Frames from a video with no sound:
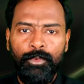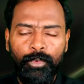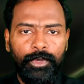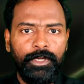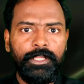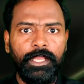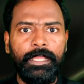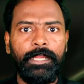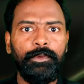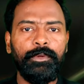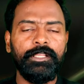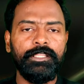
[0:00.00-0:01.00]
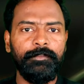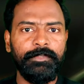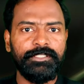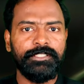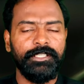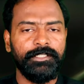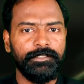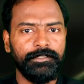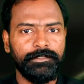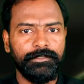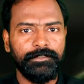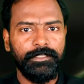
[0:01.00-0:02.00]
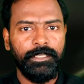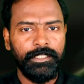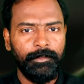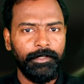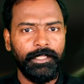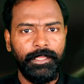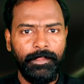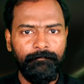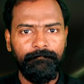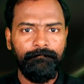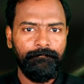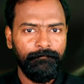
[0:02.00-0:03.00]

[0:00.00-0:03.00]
or dialogue miss sight and Namada